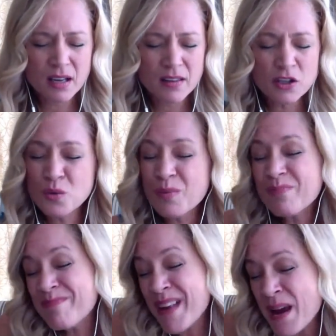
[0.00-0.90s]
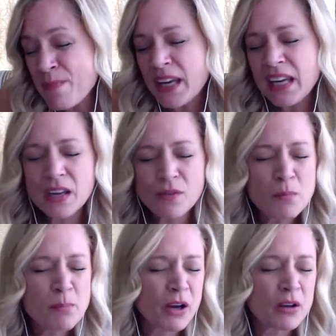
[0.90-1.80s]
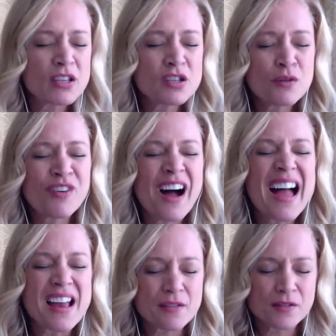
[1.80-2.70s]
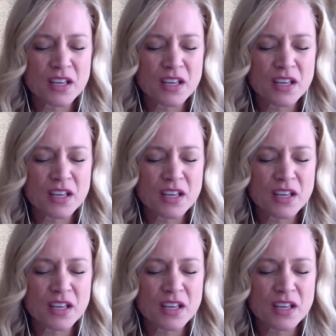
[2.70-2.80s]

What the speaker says: that you maybe even barely survived